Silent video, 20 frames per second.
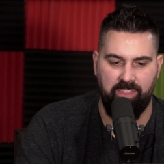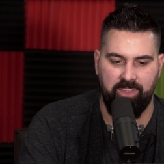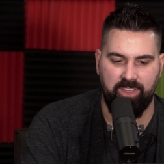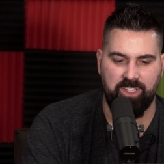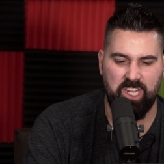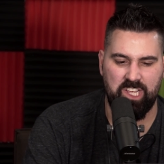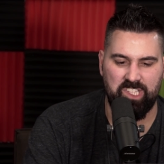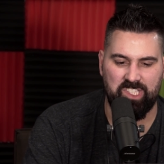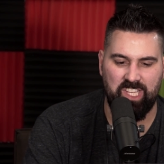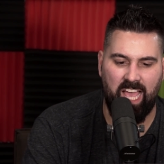
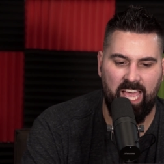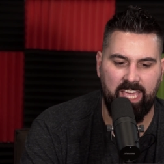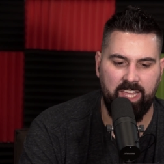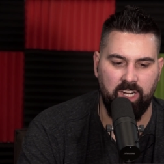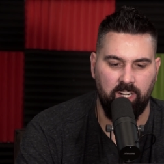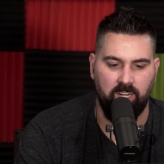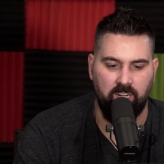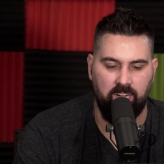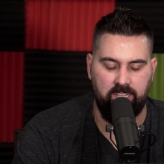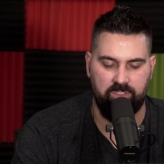the
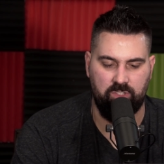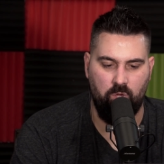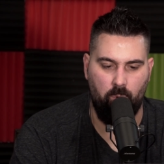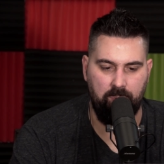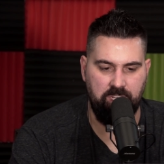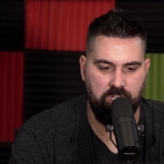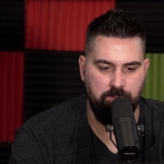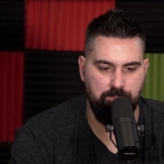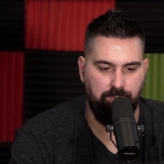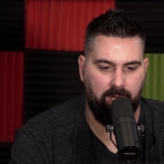designer, is
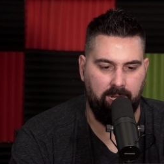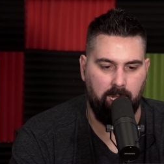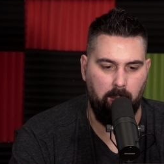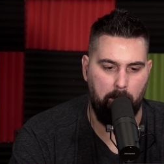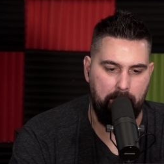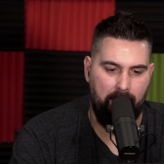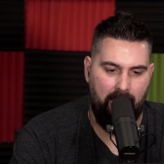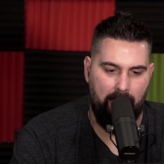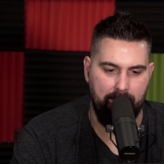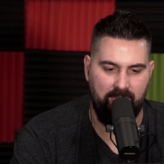going to break
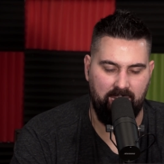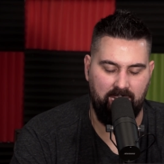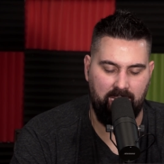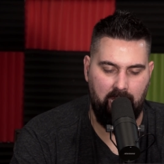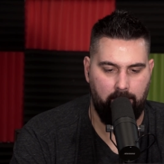up Batman